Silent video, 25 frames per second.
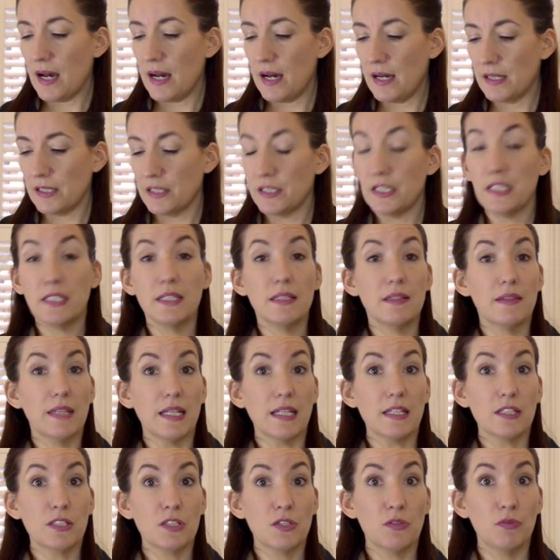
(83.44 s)
uh, you need
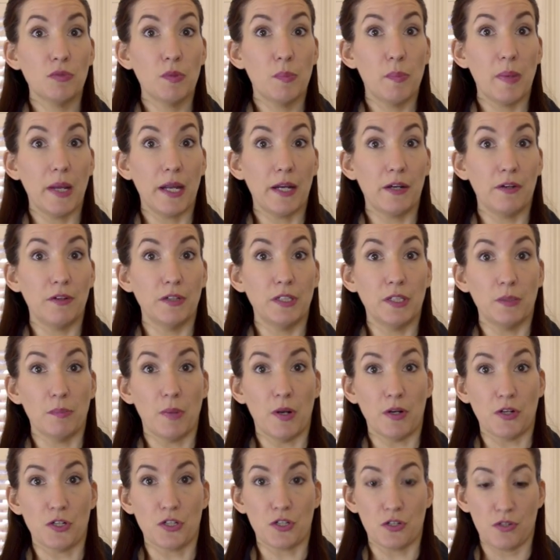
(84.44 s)
things to repair your
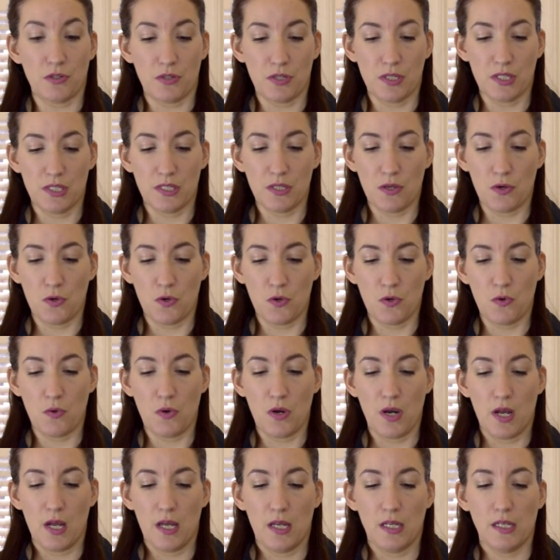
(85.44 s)
puncture.
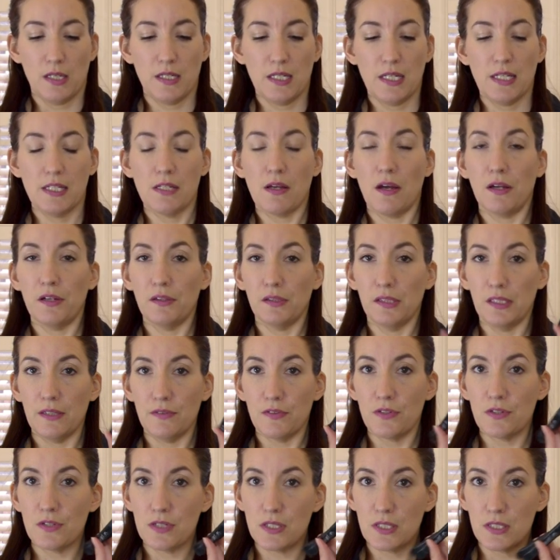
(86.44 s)
So you need tire
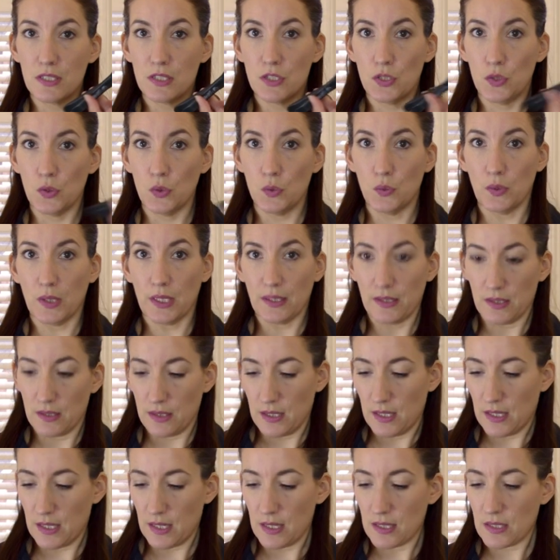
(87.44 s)
levers to get
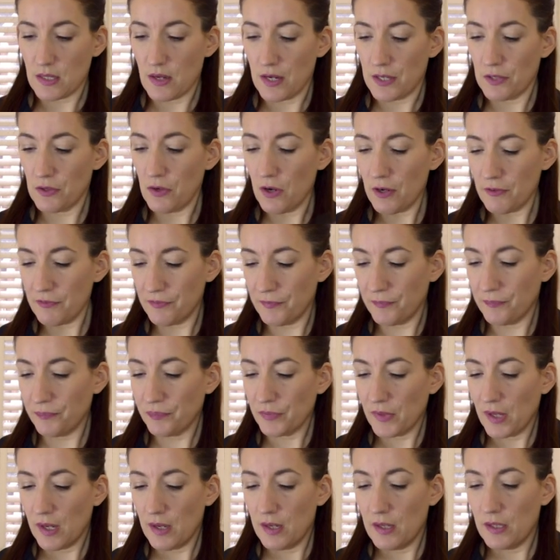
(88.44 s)
the uh, tire off.
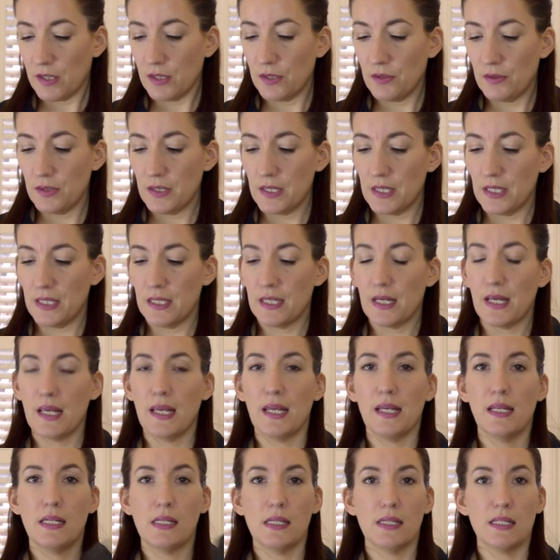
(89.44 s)
You need
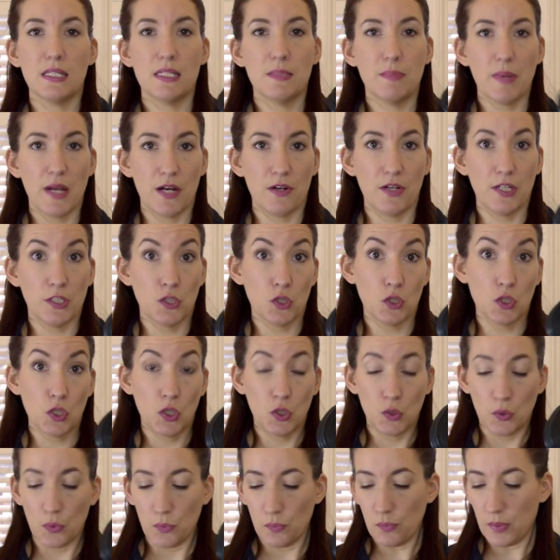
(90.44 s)
a spare inner
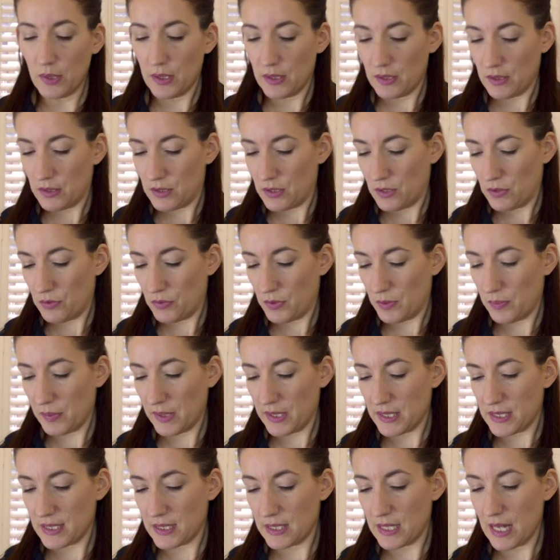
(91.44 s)
tube to
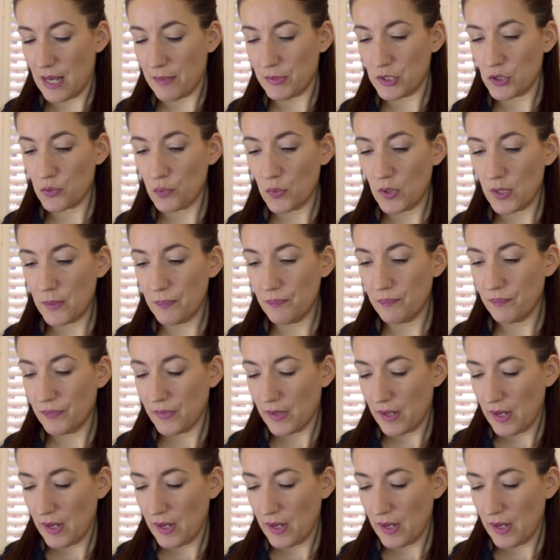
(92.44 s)
replace the damaged one.